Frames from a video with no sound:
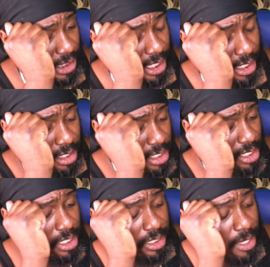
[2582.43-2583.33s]
Yeah.
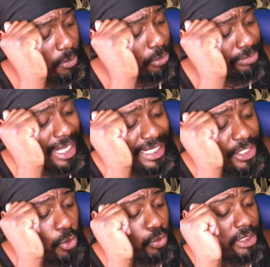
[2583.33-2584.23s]
They won't, like,
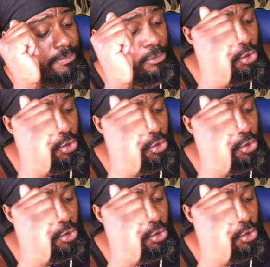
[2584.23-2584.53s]
they're using